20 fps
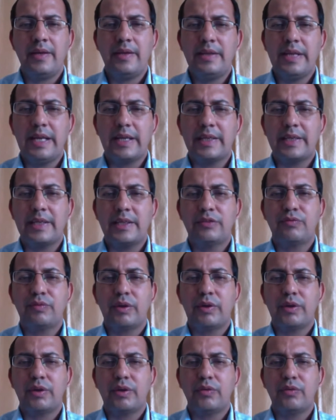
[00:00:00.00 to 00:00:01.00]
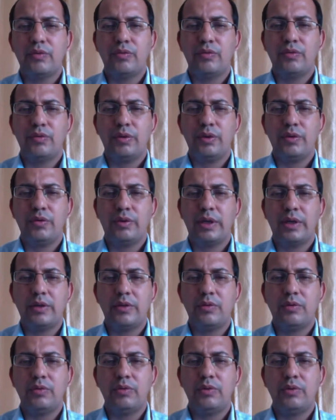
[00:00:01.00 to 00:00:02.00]
in that case, what you
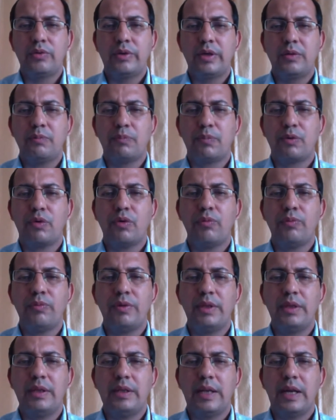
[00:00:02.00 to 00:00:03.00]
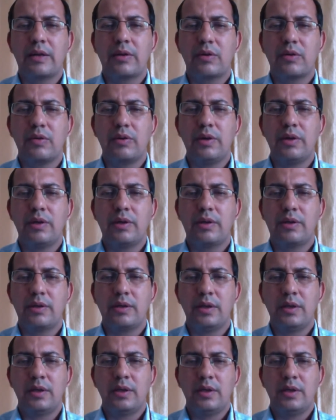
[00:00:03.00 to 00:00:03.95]
can do, you can probe the electronic